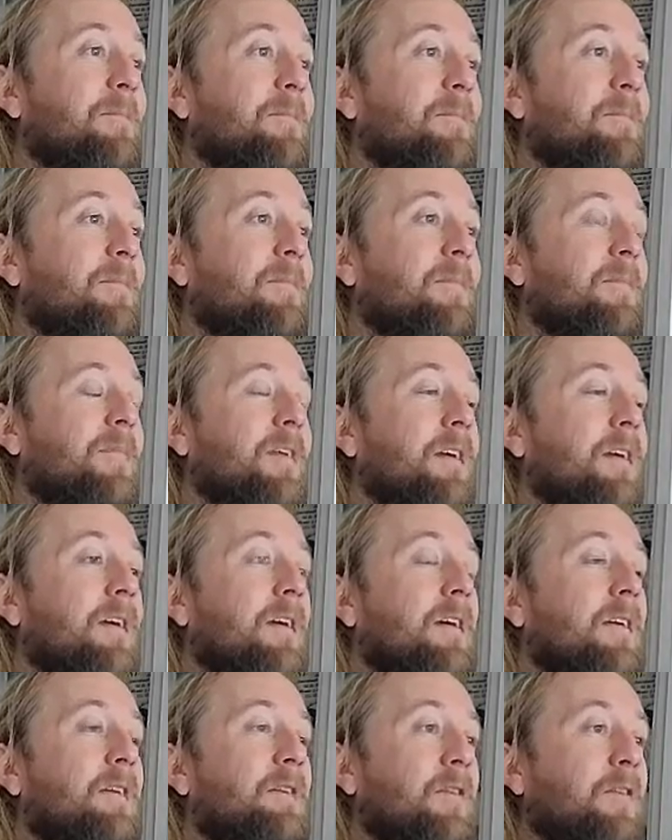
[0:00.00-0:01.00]

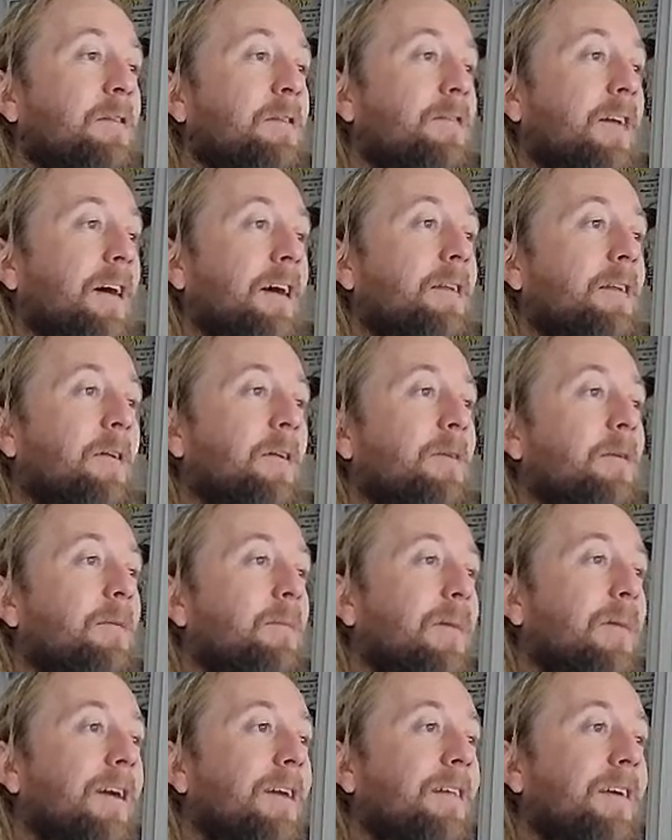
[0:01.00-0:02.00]
So if I know
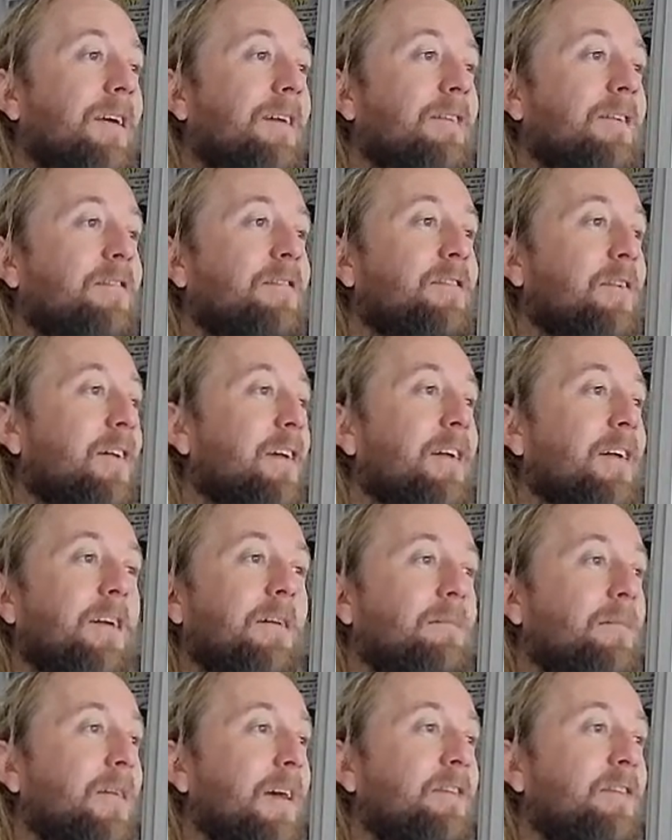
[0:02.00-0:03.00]
part of the L is straight
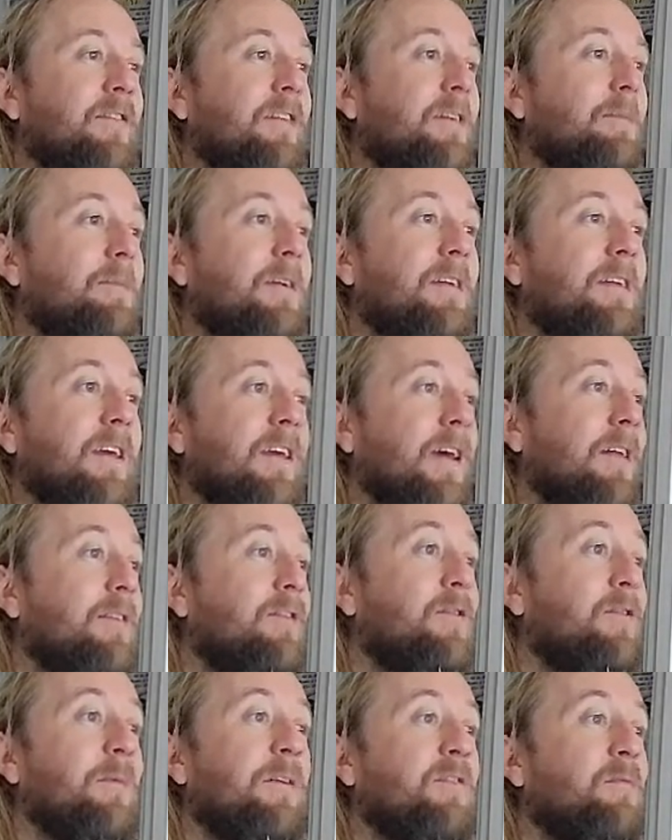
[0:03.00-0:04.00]
up, that shouldn't be
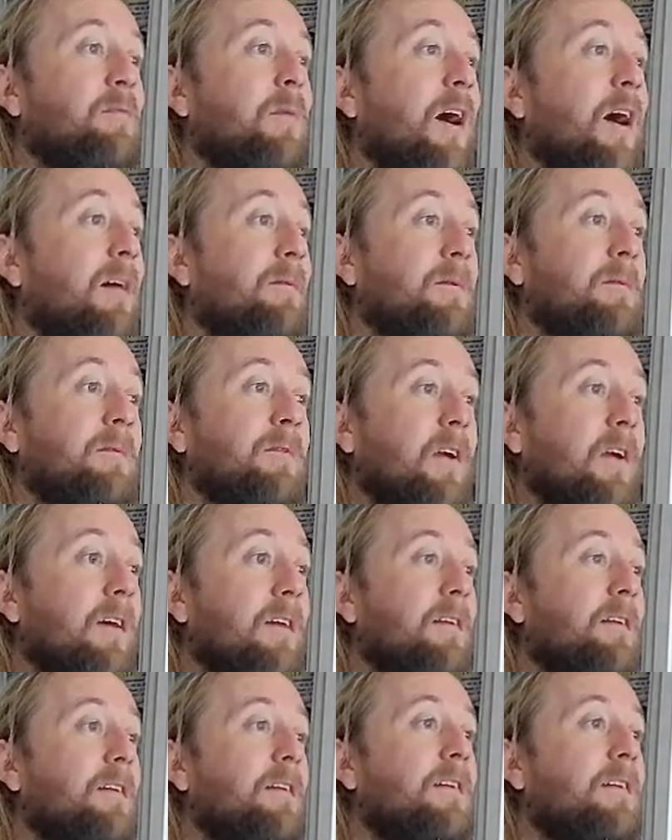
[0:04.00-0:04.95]
too much problem, right?